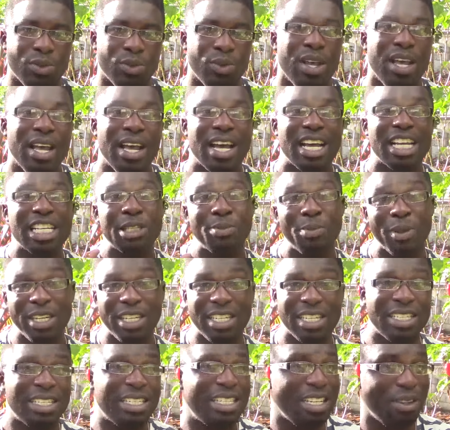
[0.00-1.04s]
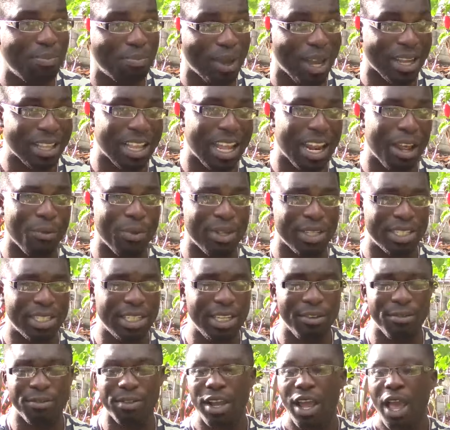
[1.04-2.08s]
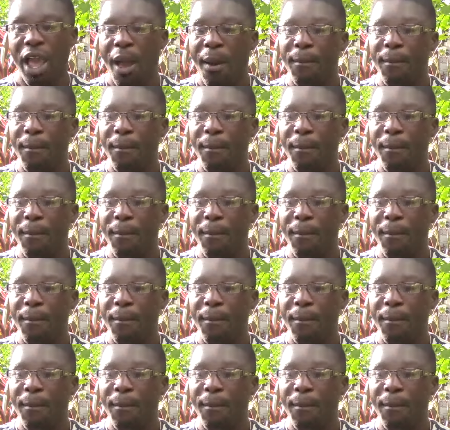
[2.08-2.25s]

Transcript: to a special seed pack that I received.